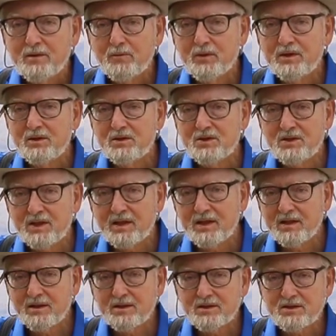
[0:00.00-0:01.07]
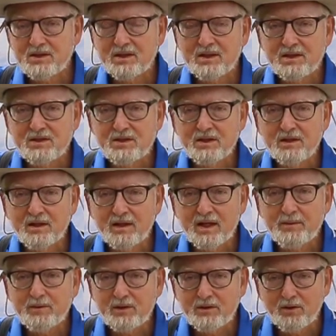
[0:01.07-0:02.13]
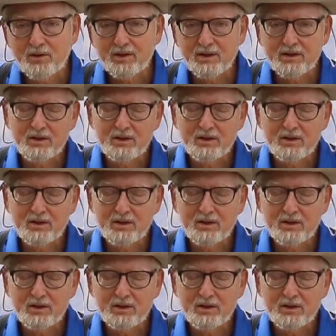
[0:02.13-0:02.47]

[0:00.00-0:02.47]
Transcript: When you're studying science in the laboratory